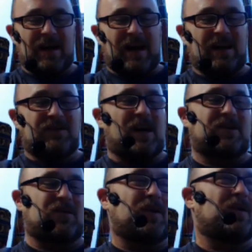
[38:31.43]

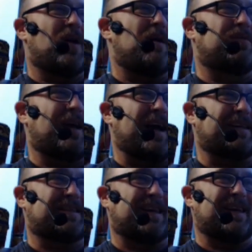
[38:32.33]
industrial
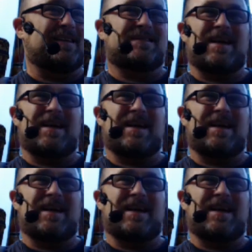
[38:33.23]
complex is